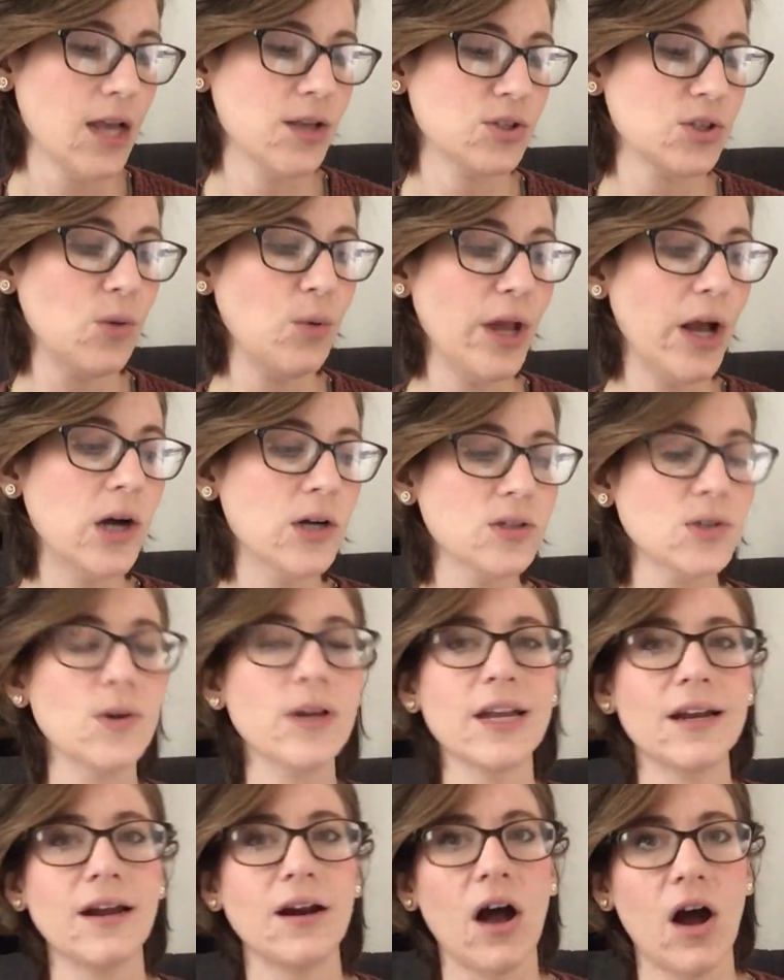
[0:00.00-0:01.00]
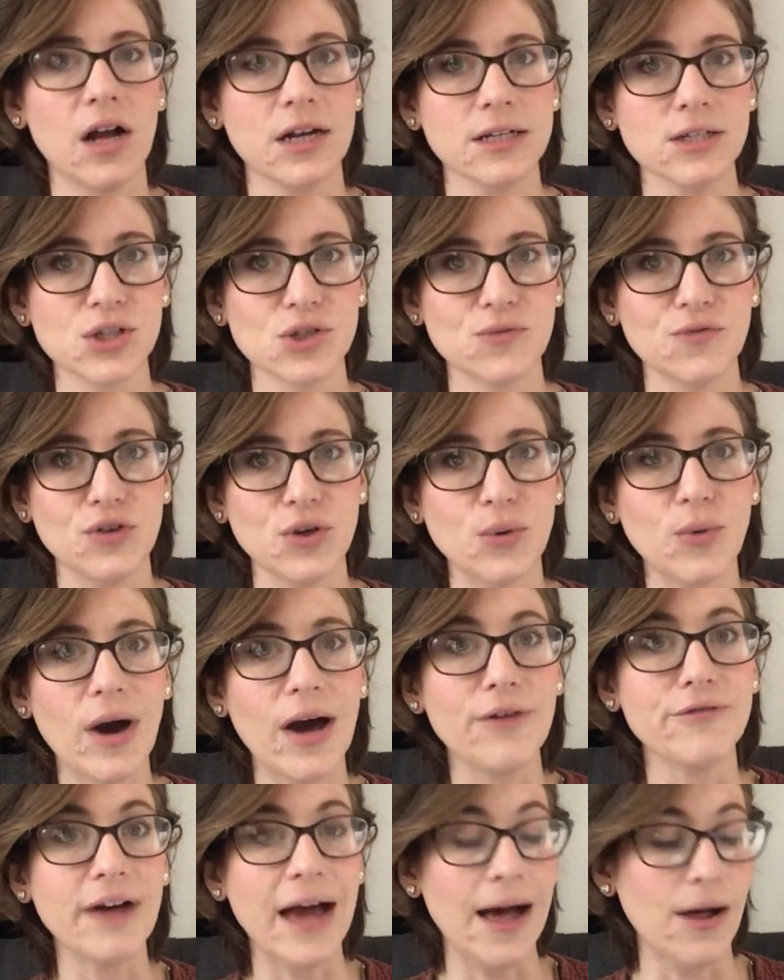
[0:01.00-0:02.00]
So we also get an honest view
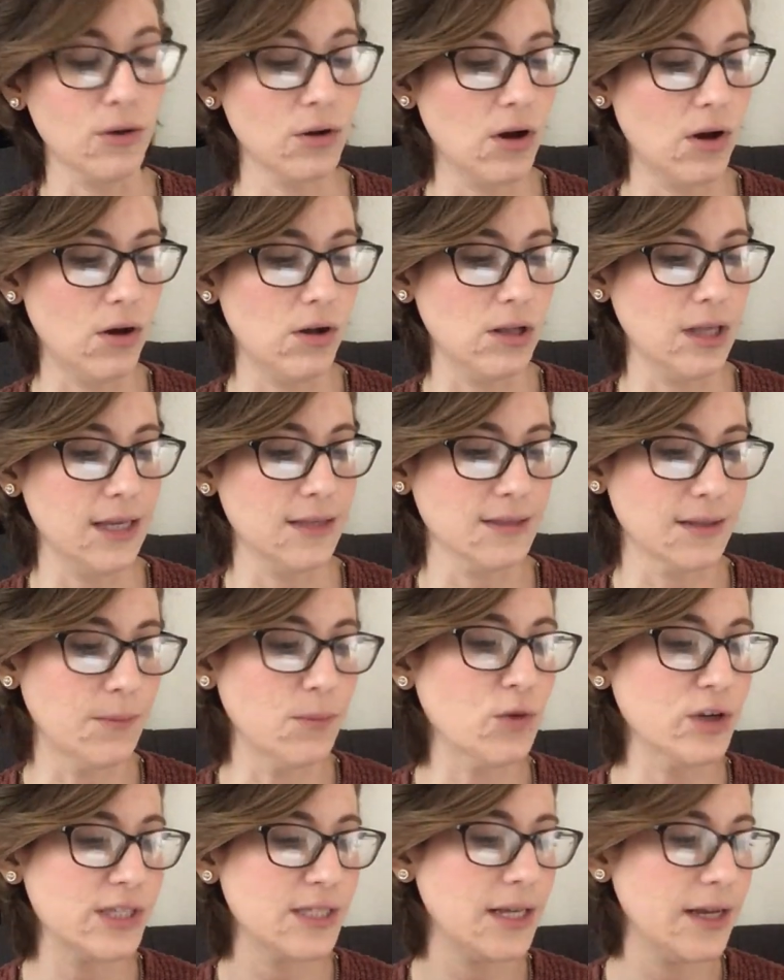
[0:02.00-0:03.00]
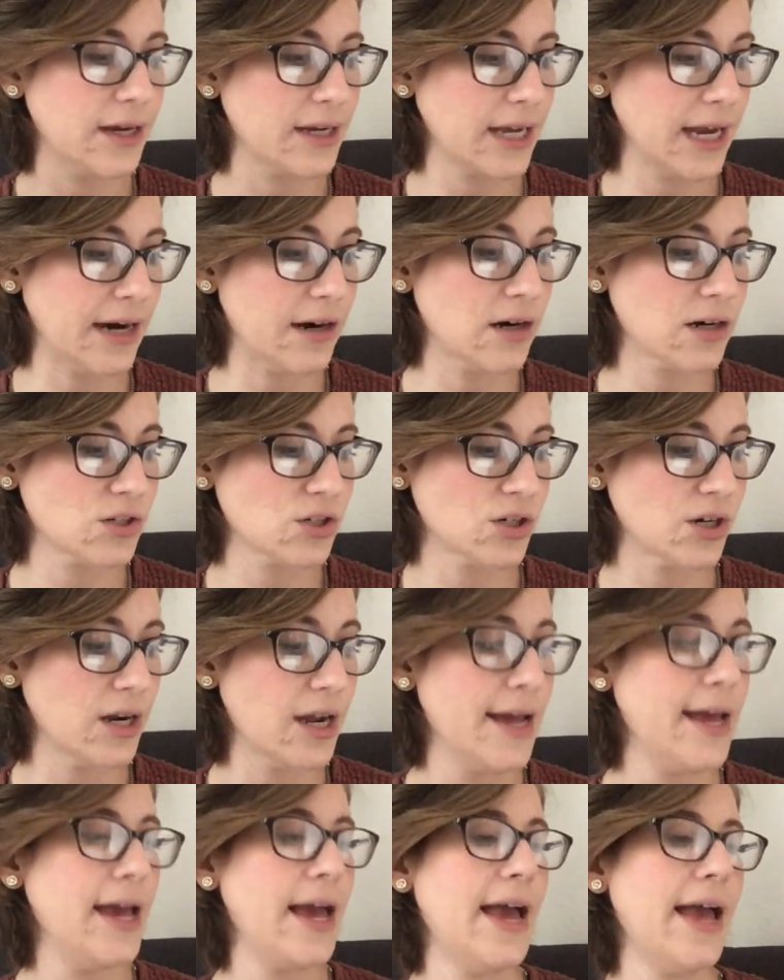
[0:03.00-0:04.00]
of alcoholism. We see a character
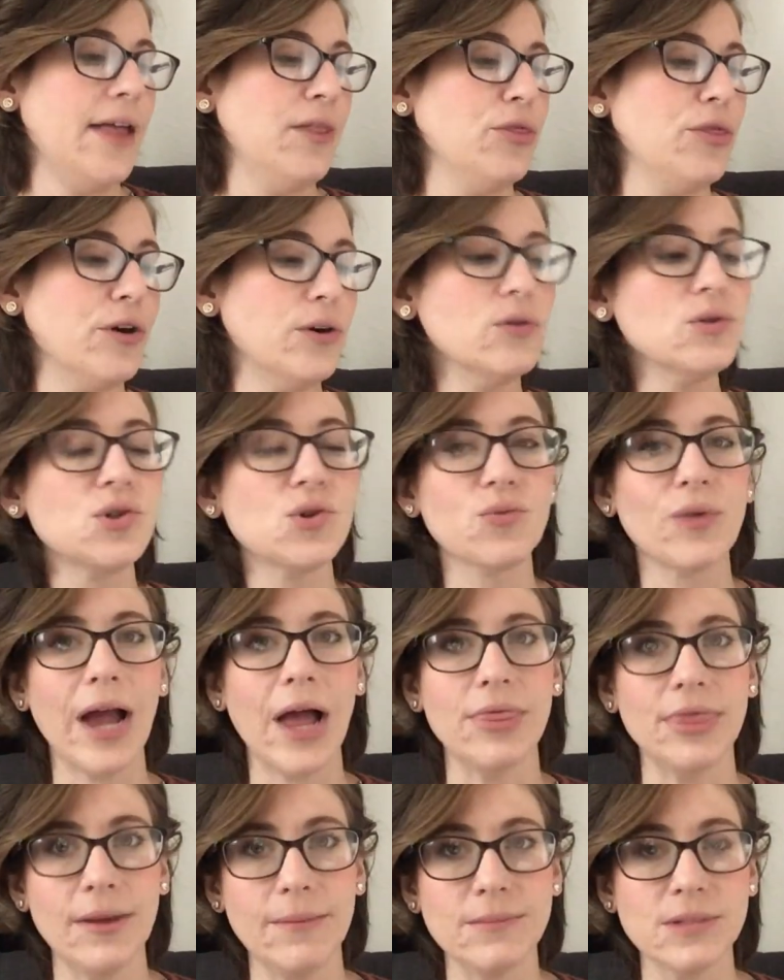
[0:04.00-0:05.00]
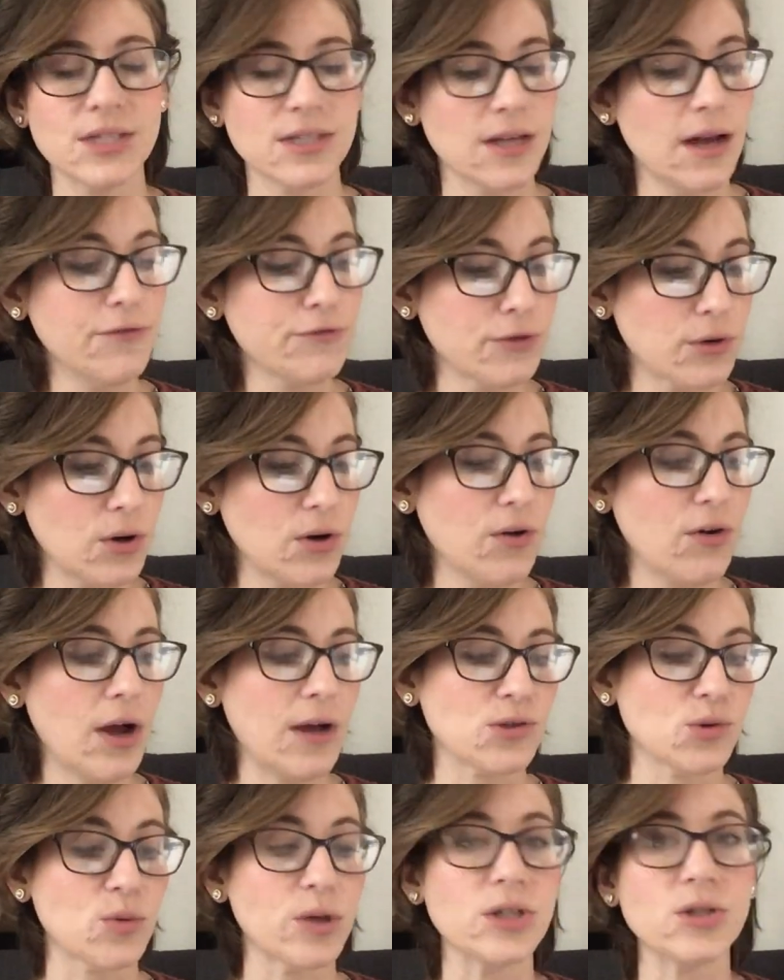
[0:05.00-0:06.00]
and those around them suffer
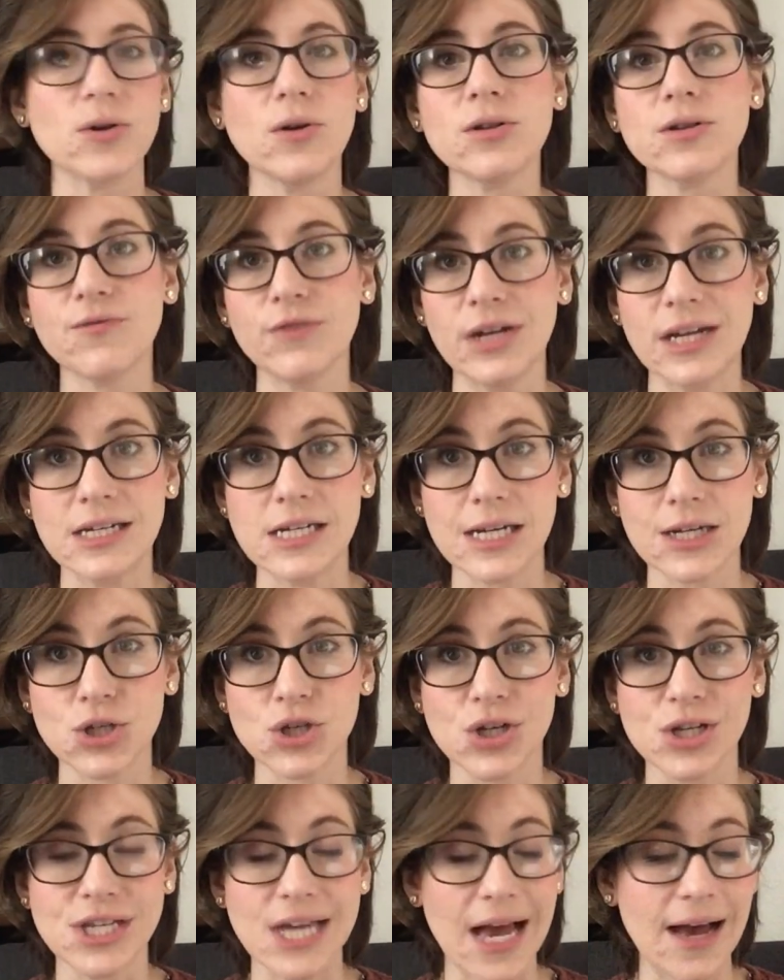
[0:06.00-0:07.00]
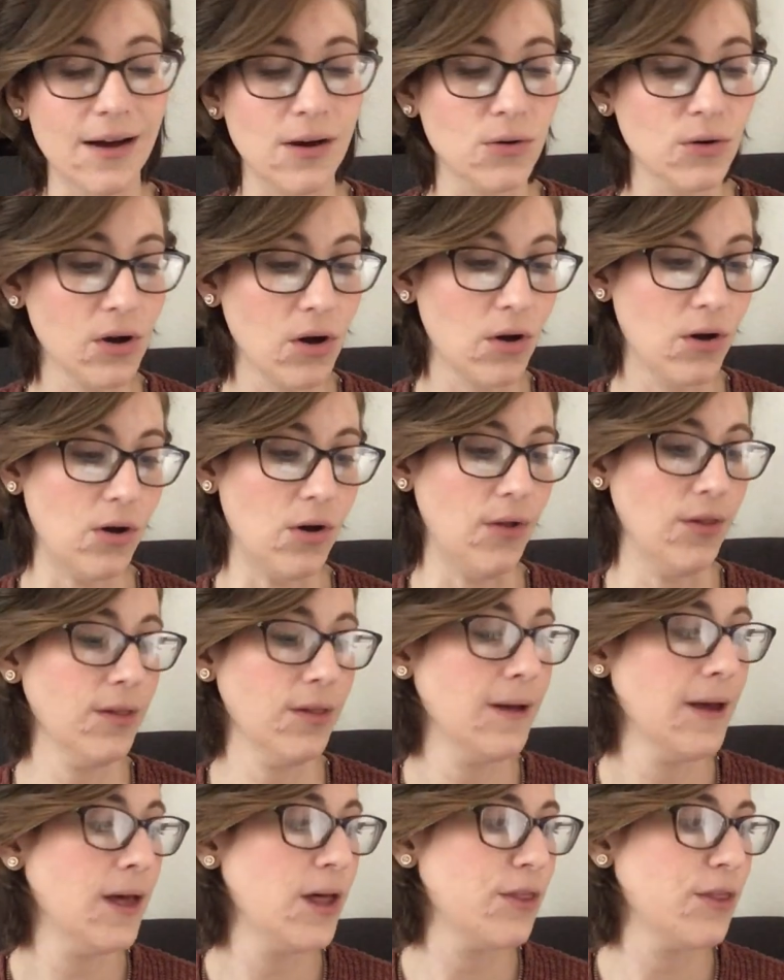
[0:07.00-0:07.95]
as a result of an addiction to alcohol.